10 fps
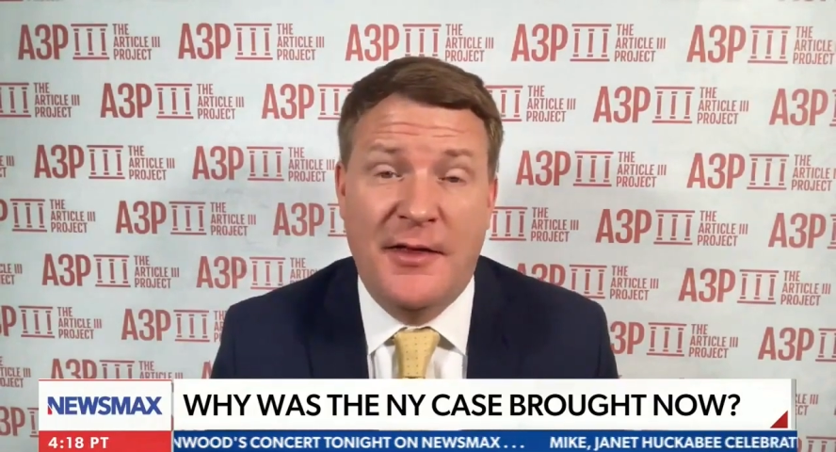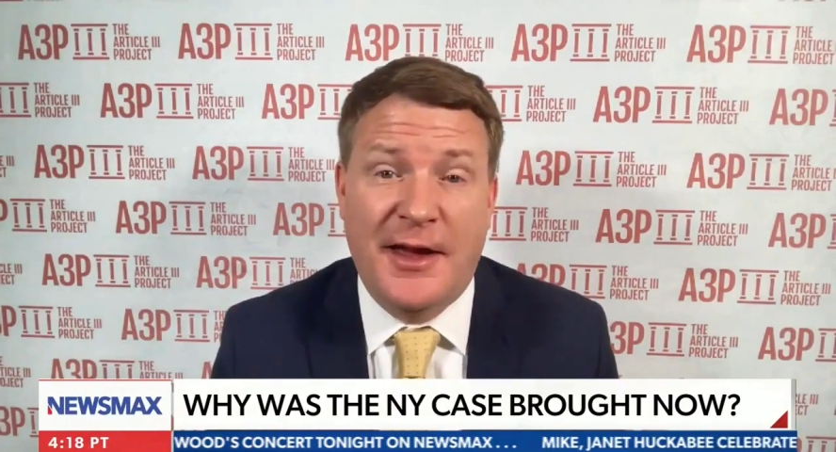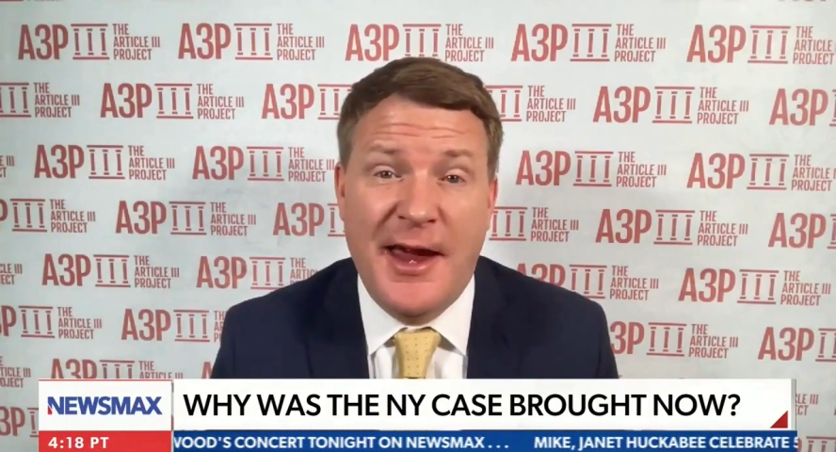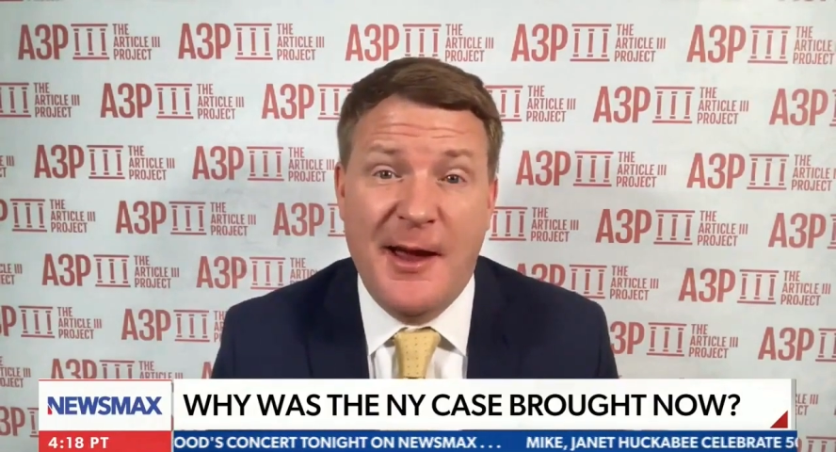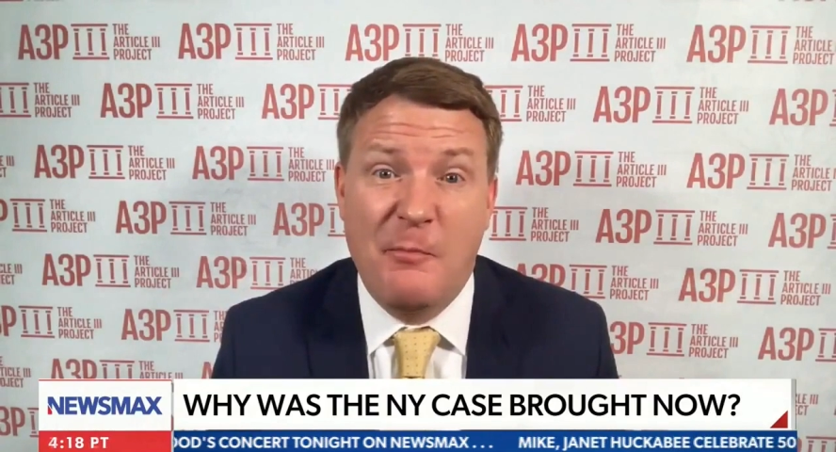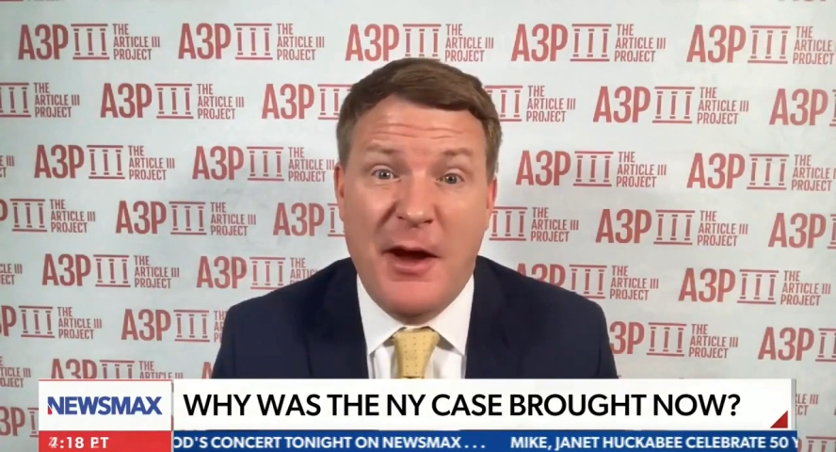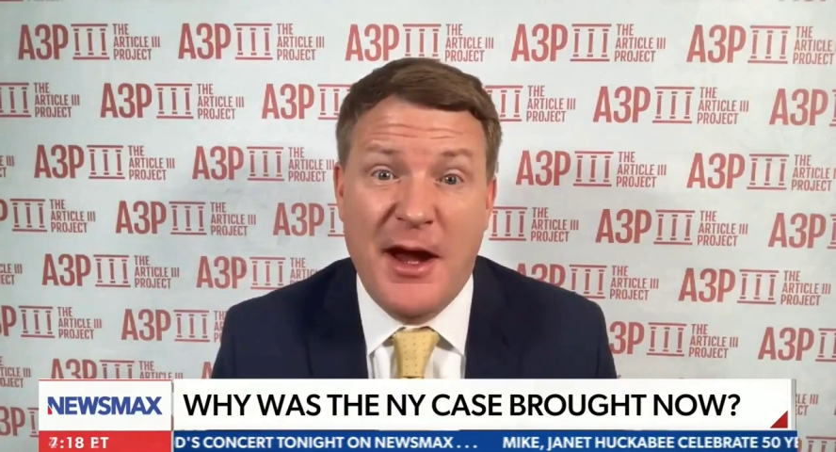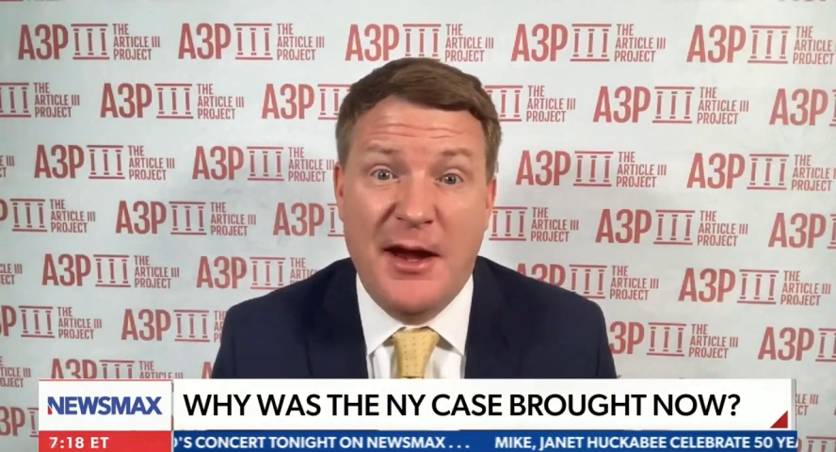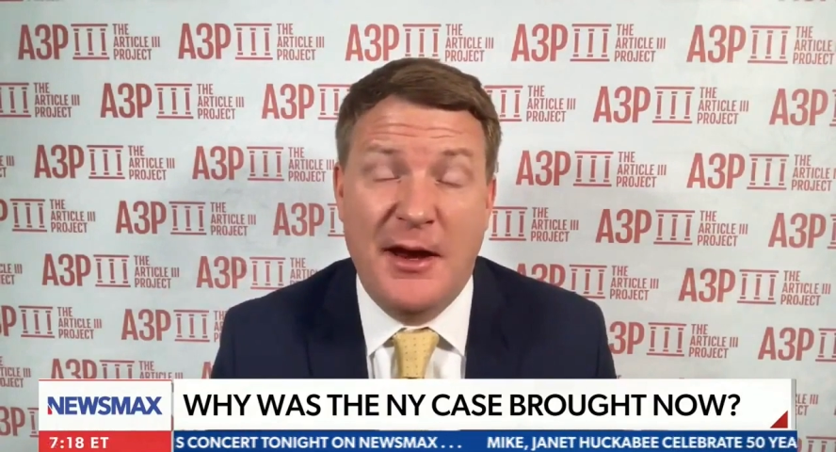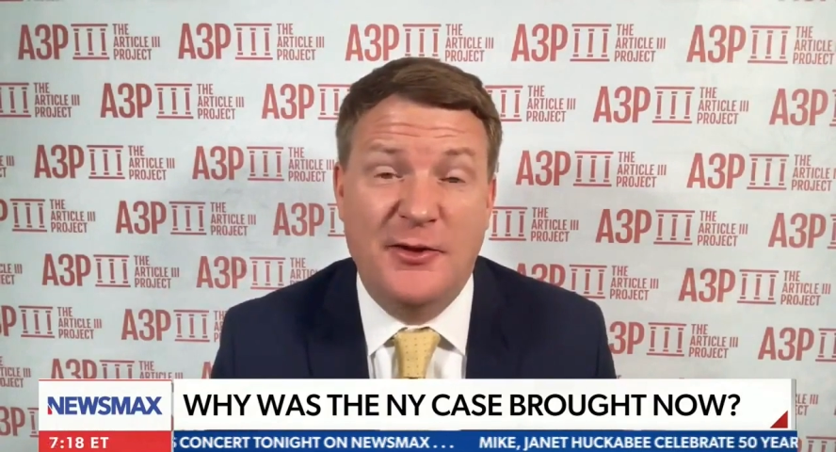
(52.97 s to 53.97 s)
the
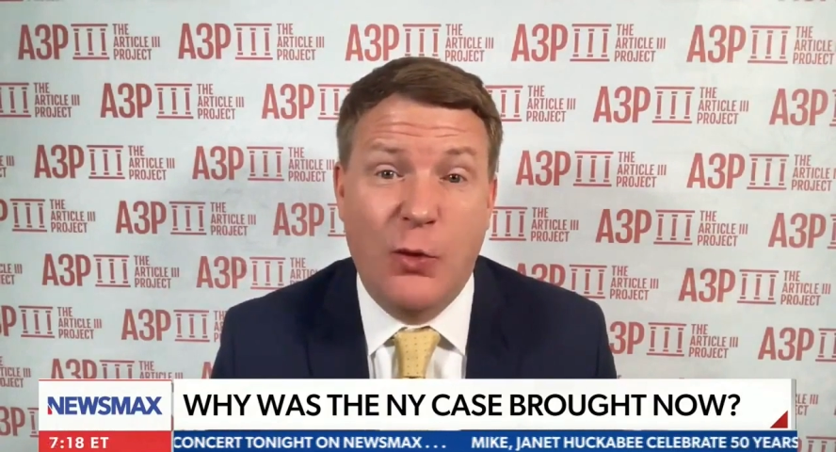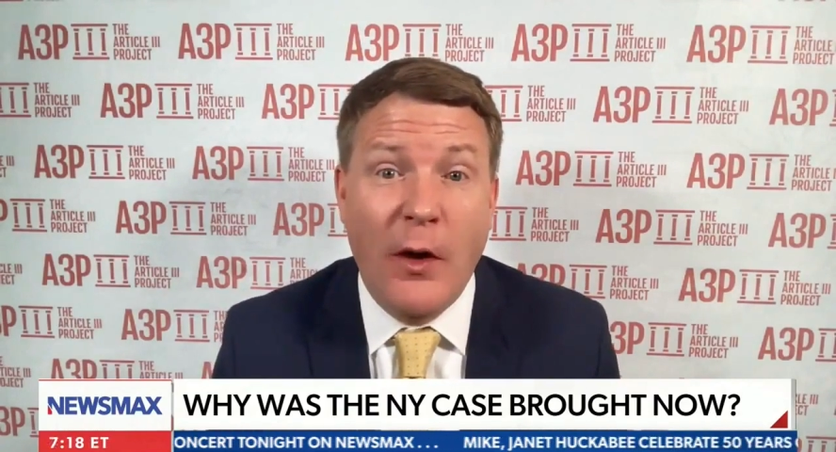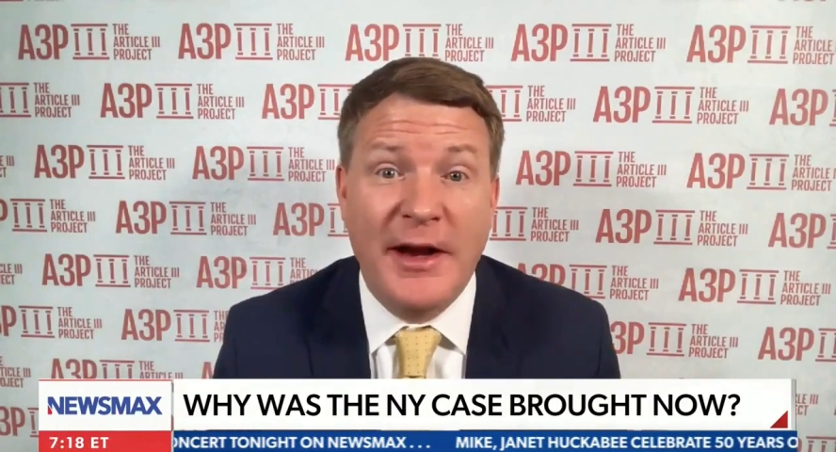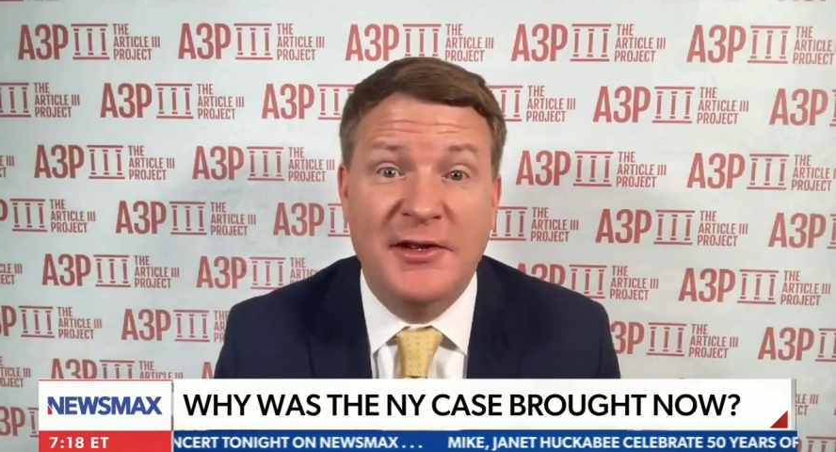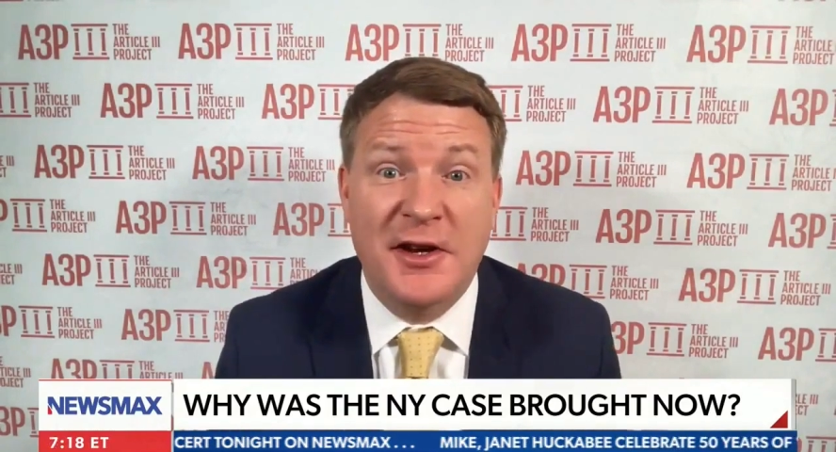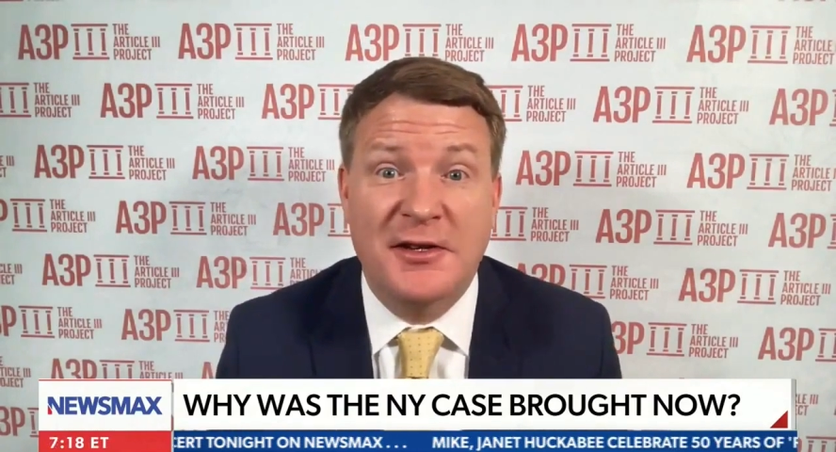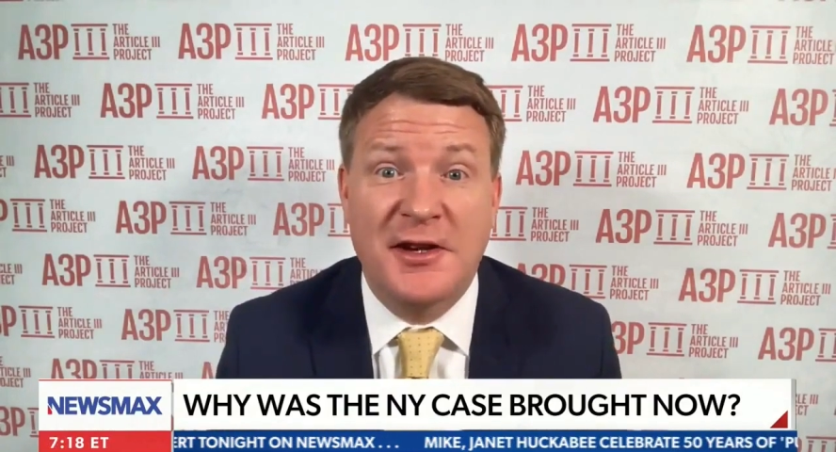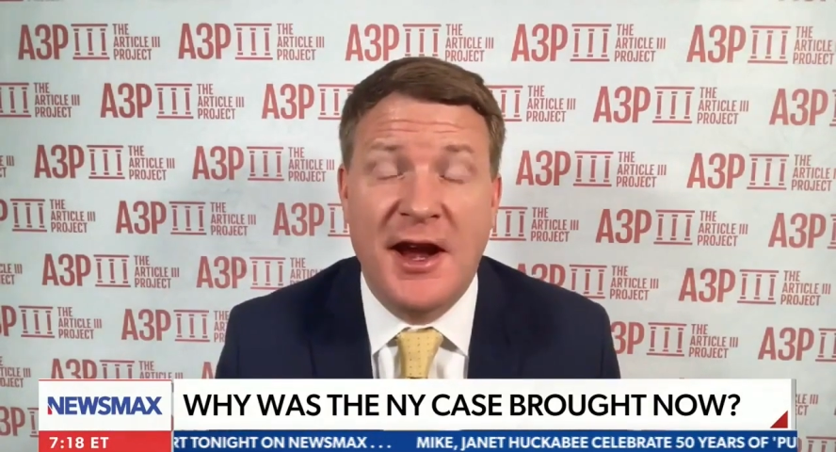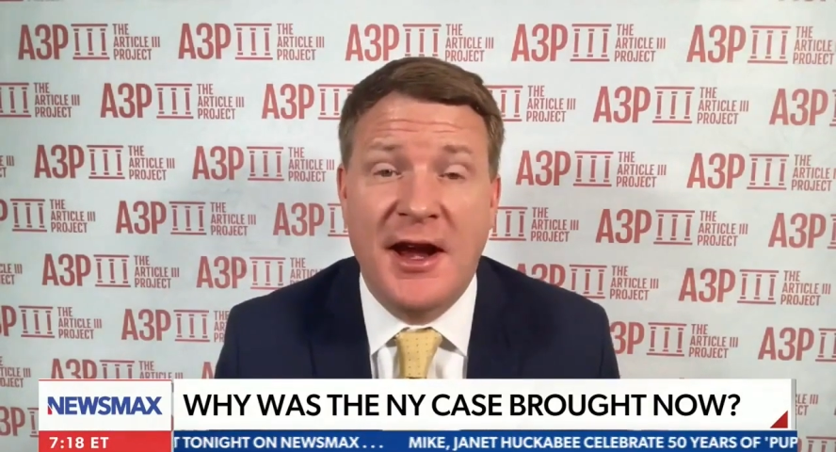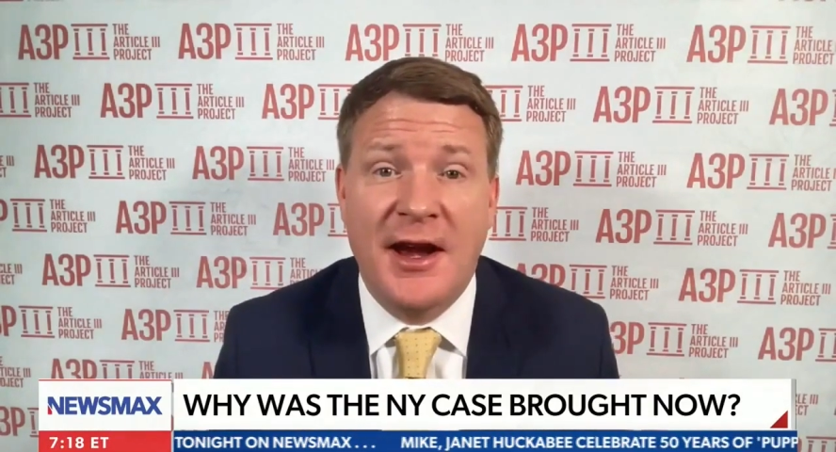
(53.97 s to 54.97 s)
campaign in
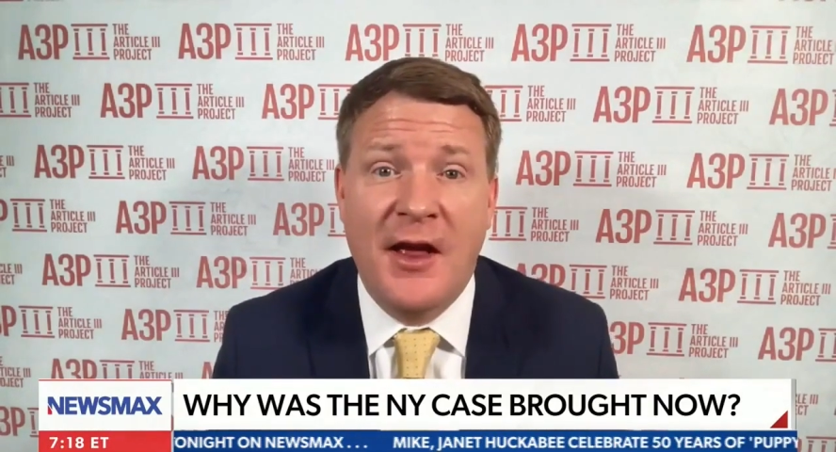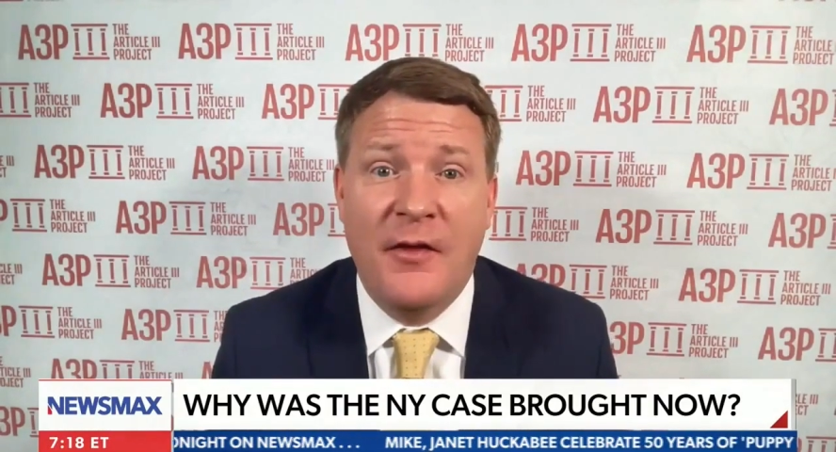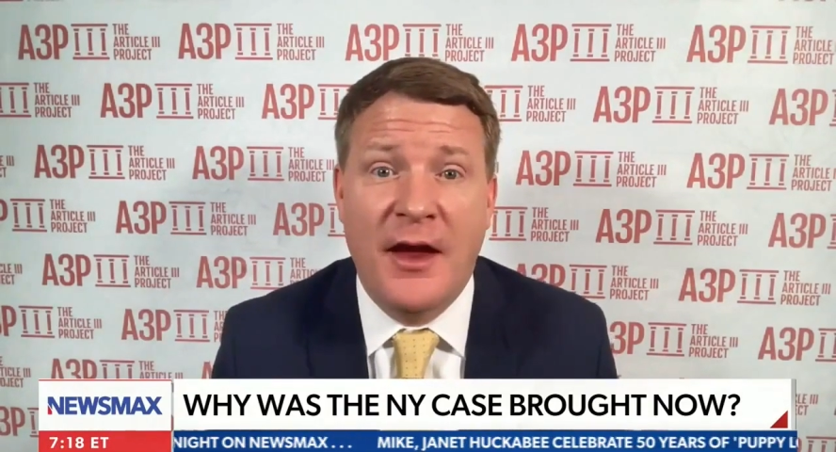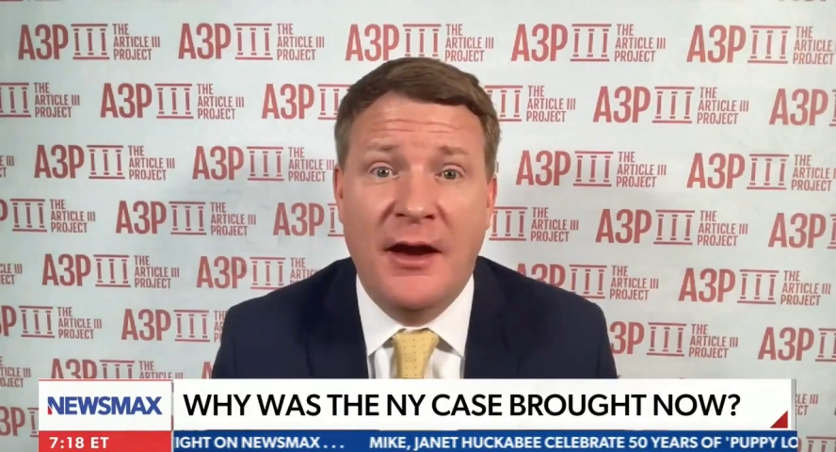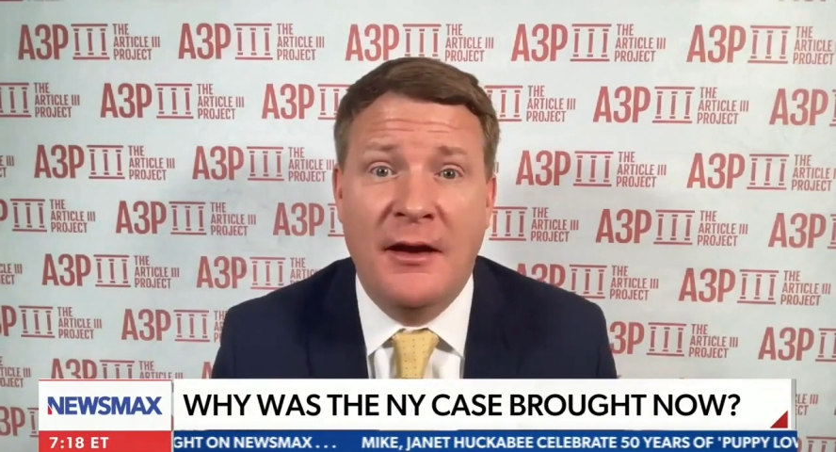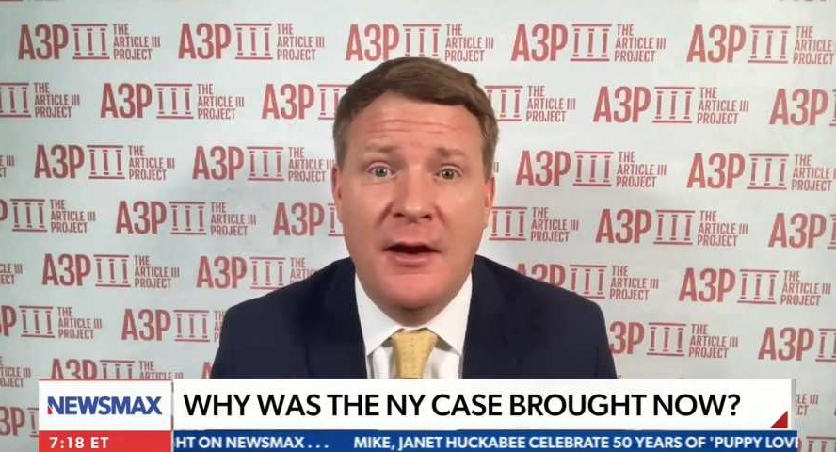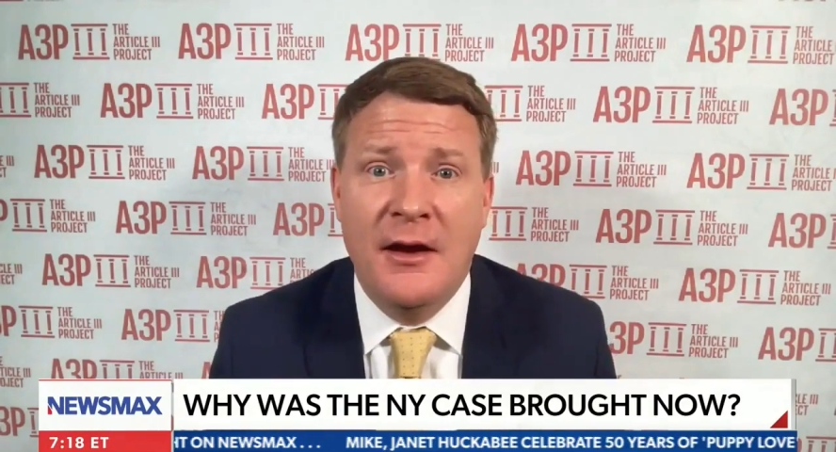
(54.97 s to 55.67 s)
2016, and then